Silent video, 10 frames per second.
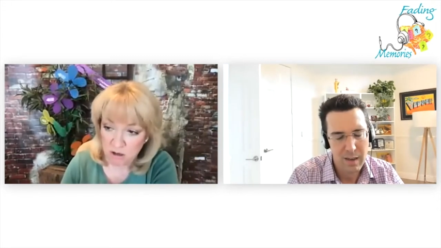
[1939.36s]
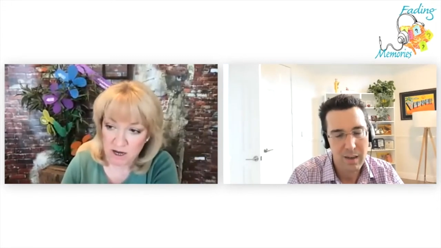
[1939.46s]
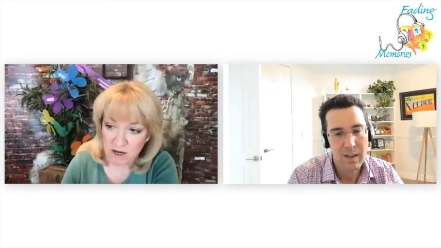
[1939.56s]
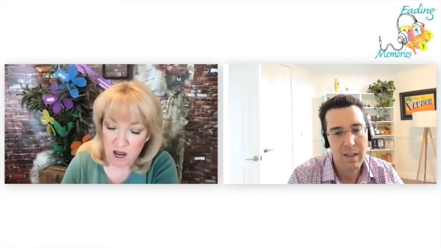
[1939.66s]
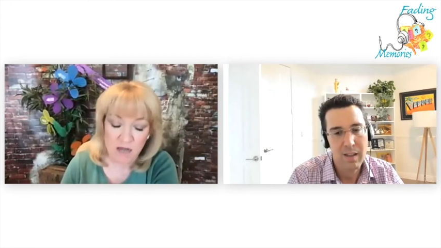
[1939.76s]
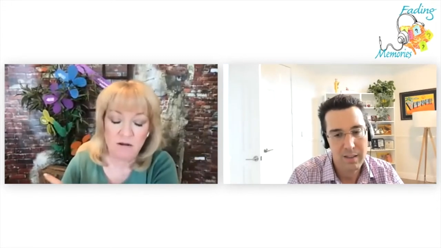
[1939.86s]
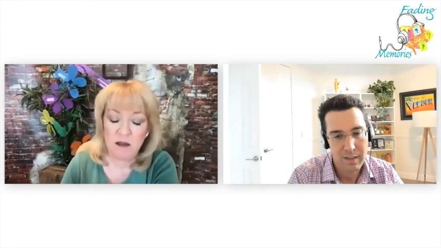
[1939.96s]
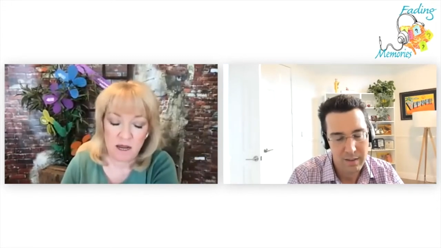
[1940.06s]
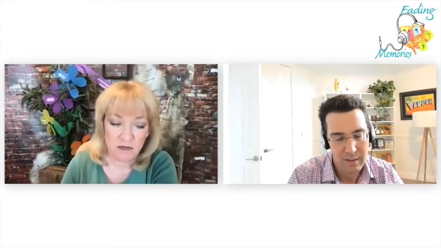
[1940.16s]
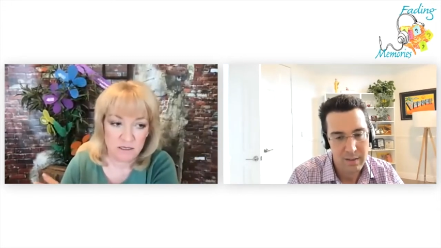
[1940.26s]
Speaker 1: Like, I don't
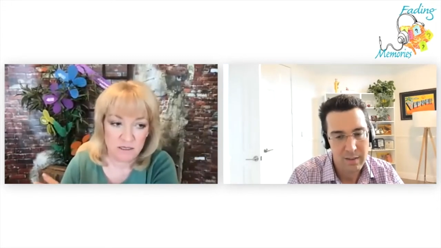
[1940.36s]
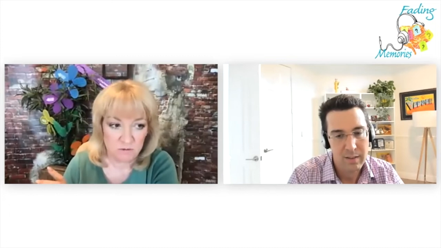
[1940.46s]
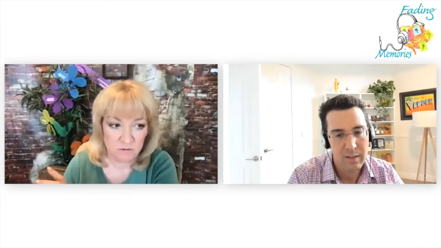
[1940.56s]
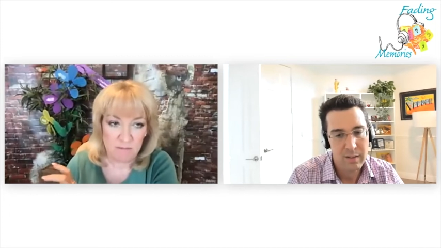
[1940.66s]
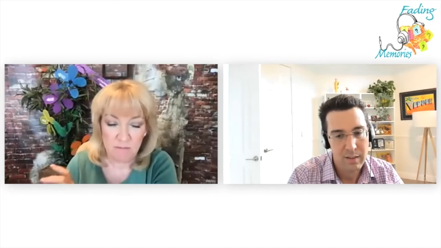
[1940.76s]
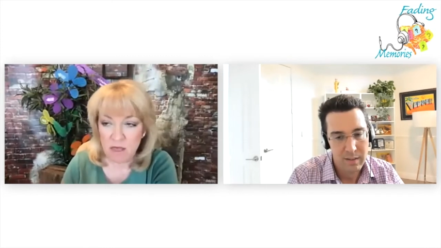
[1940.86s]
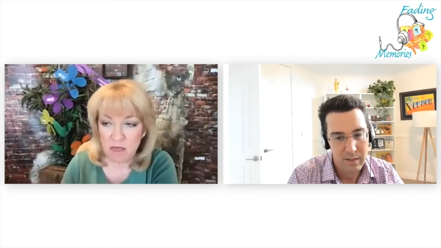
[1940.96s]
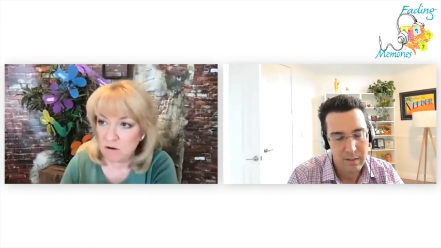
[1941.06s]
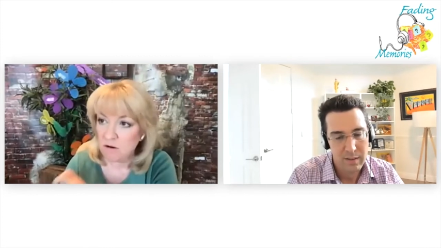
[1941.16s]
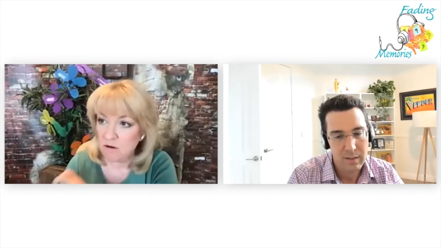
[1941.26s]
know how to deal with my
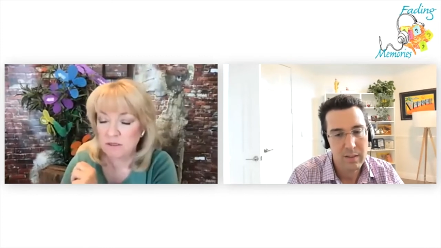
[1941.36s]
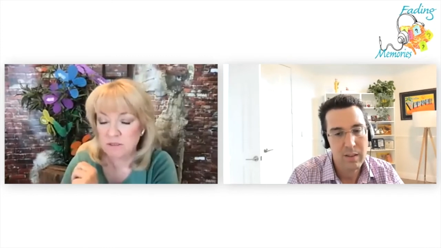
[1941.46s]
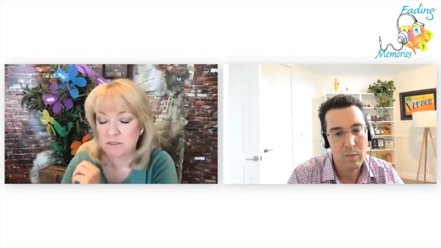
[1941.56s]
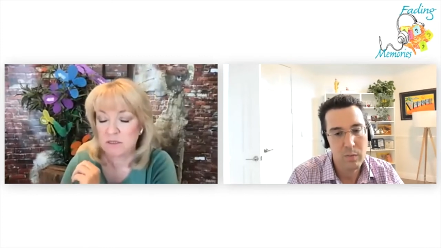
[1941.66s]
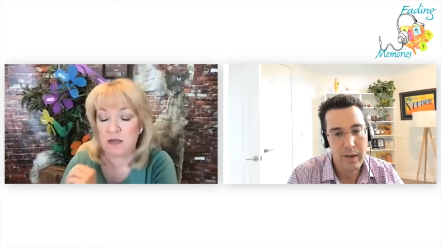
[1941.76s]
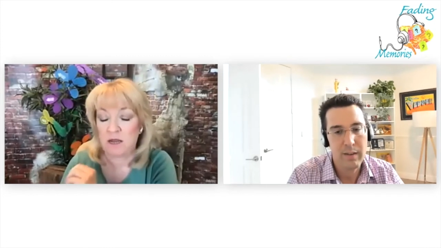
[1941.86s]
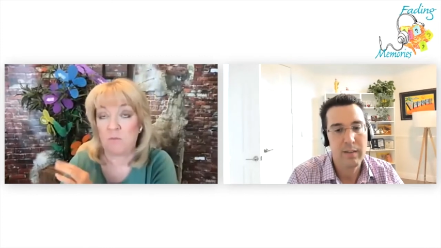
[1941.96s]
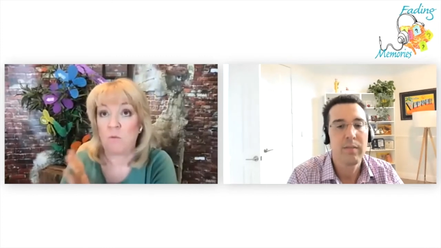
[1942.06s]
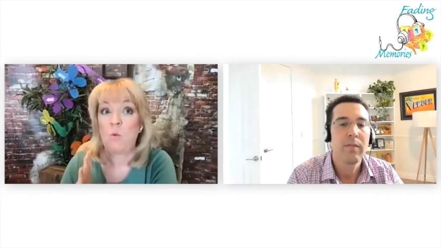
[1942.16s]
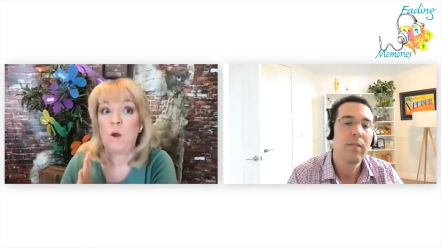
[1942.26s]
mother. And this is like
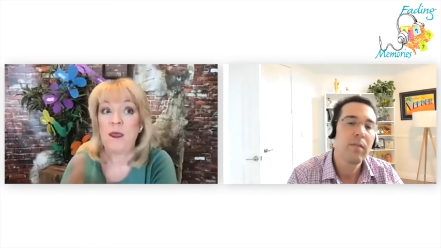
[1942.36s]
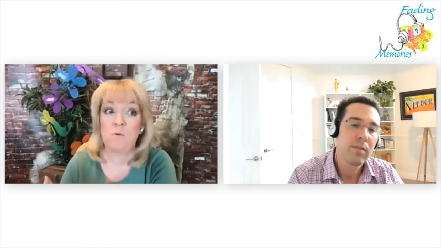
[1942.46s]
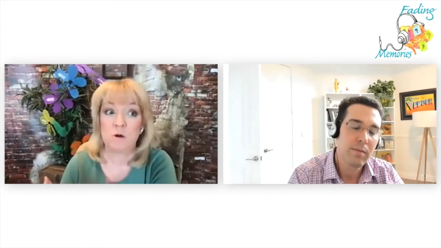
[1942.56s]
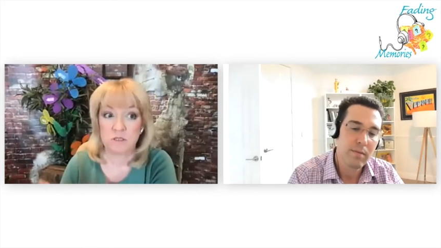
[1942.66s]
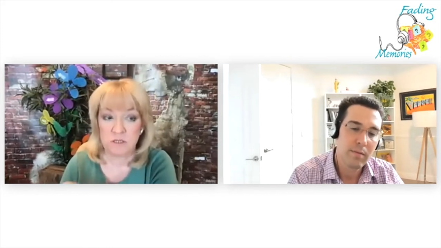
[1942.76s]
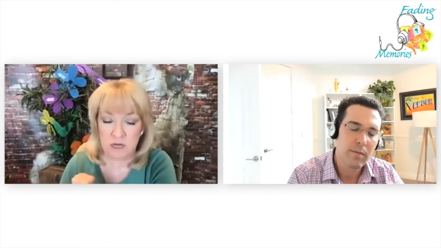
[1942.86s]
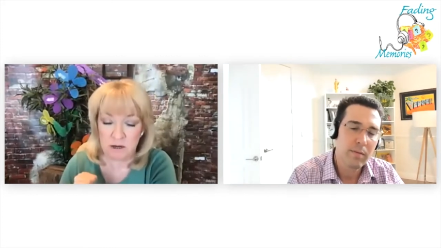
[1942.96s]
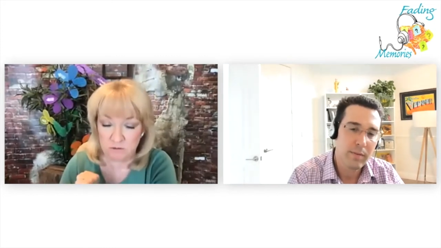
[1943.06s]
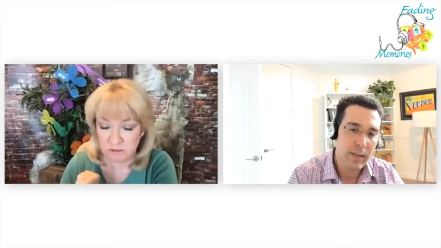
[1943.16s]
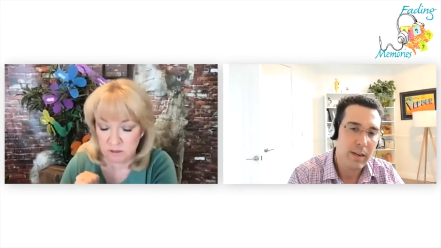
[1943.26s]
way worse than I
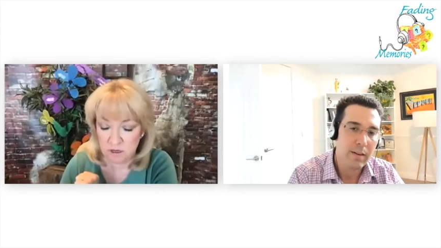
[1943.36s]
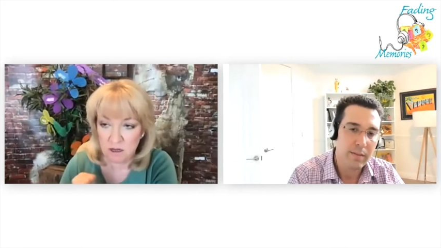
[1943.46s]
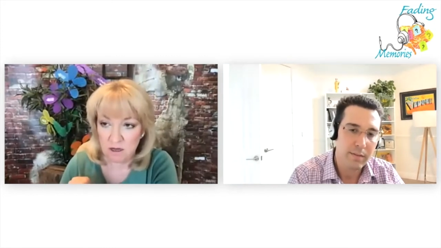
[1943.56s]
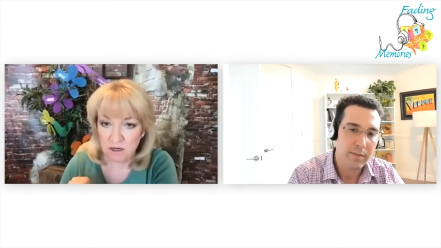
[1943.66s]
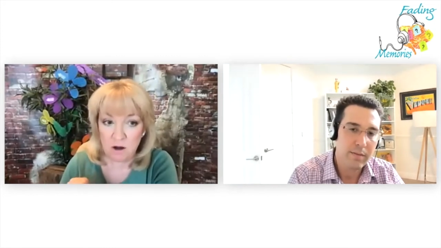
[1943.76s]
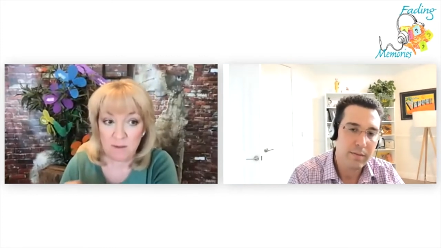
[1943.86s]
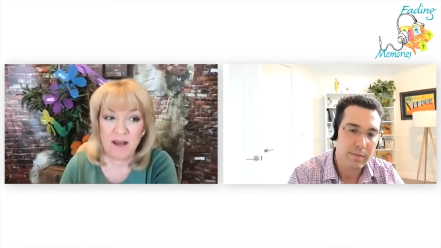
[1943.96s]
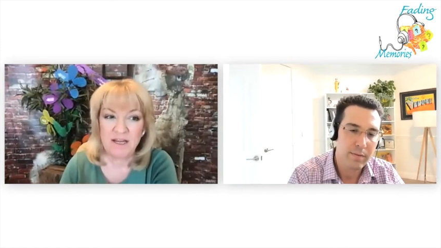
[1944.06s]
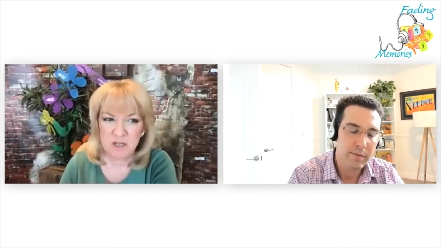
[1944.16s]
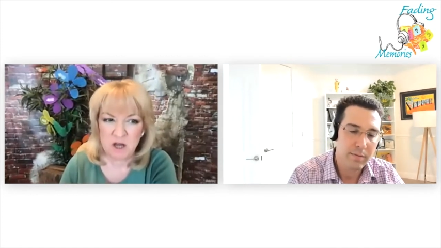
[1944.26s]
was. Yeah. You know, I mean,
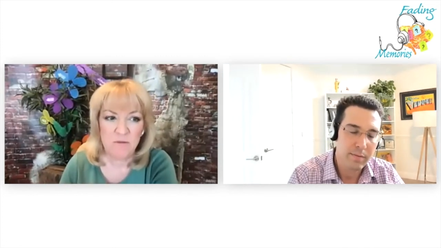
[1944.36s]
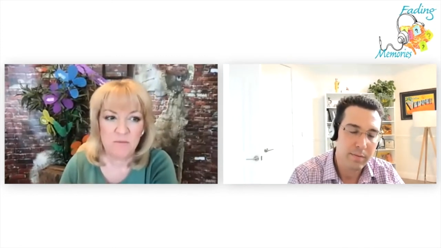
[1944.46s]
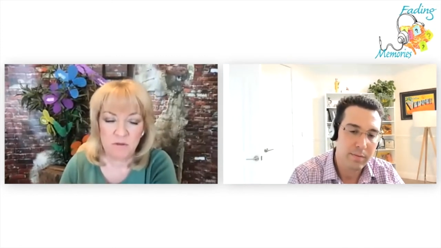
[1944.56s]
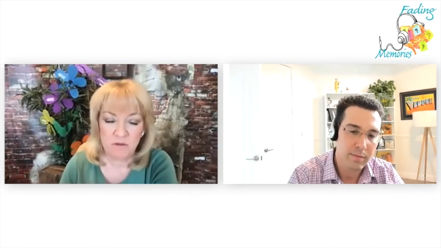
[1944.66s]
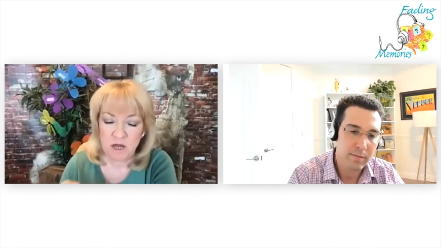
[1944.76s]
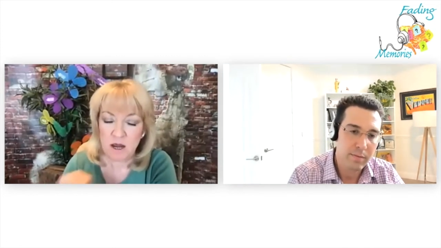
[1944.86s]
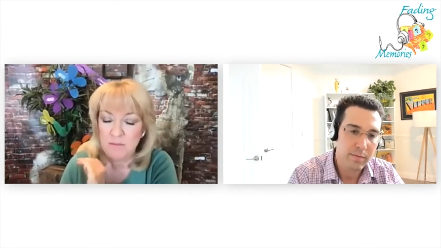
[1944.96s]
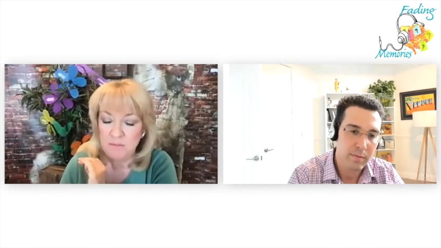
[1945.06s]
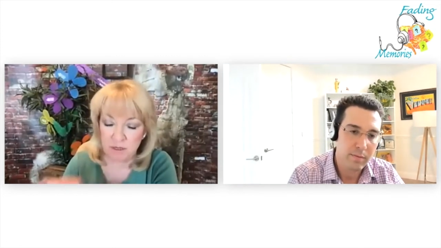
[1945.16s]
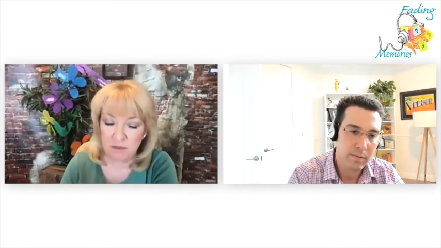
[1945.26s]
I saw them all the
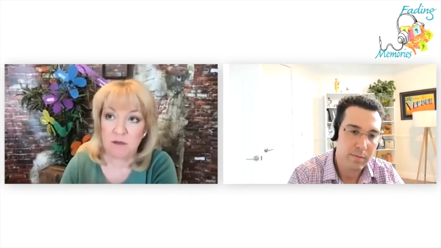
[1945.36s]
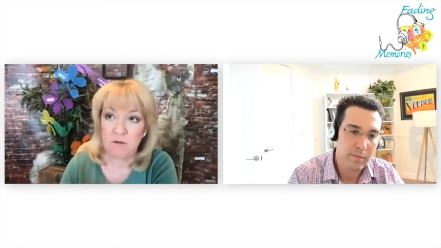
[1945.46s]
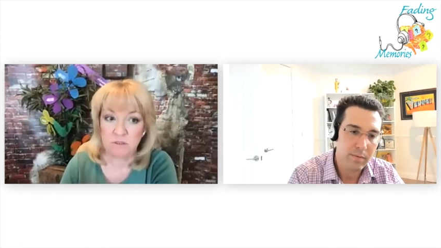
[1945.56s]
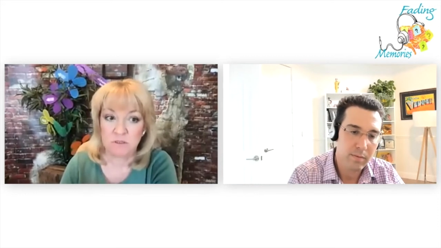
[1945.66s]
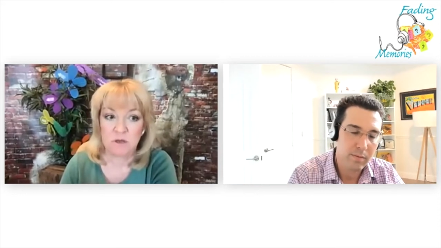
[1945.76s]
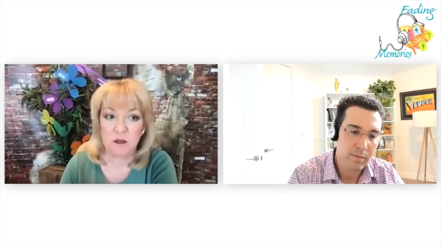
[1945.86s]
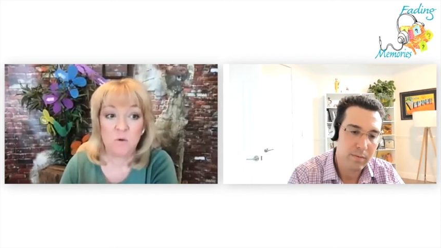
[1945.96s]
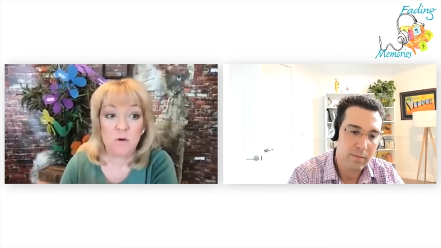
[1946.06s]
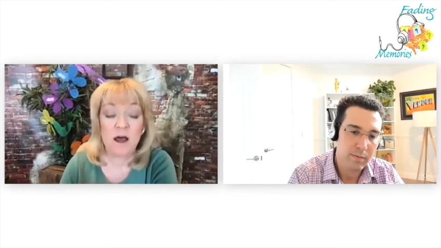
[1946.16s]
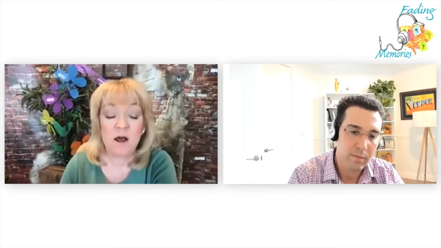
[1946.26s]
time, but it was
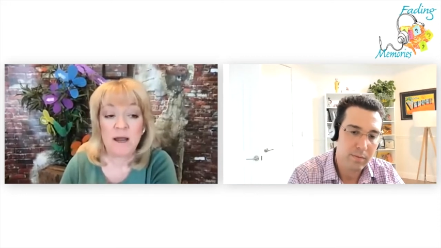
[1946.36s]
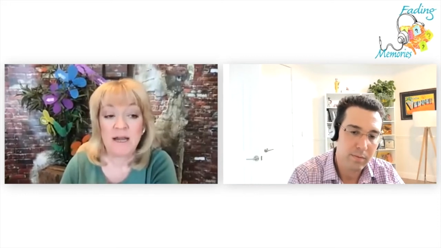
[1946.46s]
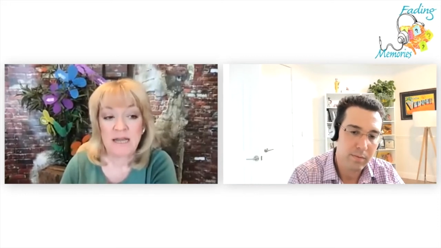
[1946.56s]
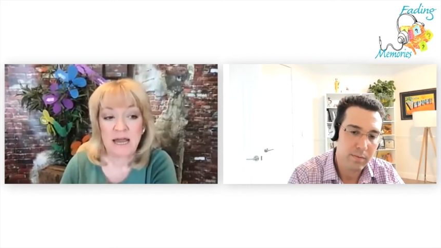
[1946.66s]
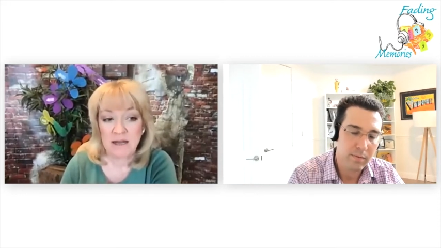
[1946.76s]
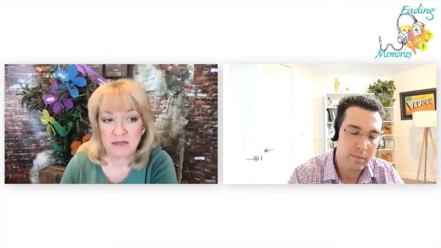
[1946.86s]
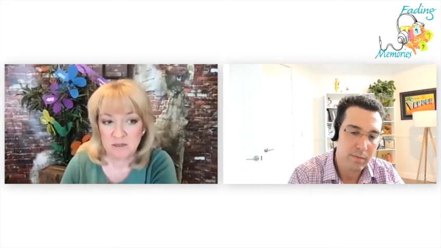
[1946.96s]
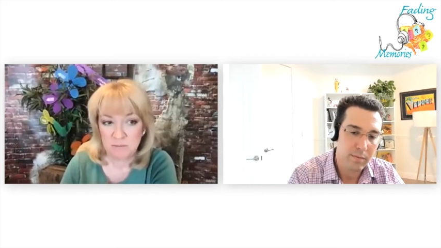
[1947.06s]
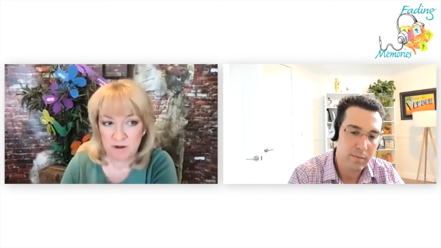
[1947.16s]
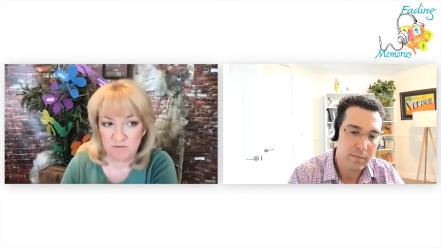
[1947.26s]
without my dad as
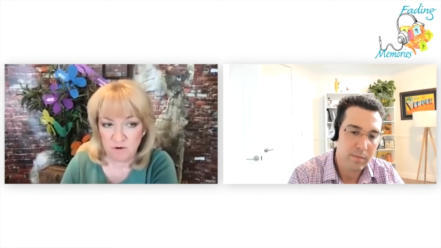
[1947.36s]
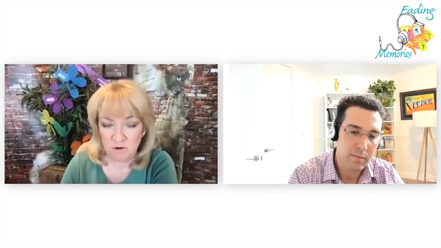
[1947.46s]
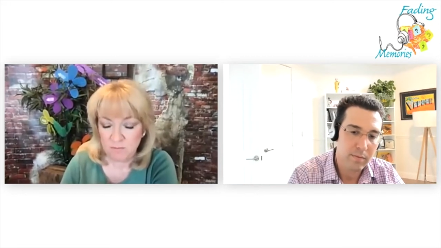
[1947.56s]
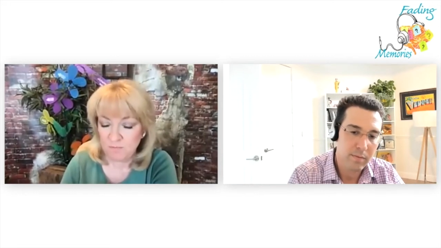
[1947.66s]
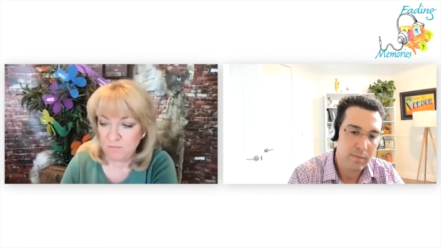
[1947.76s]
a buffer.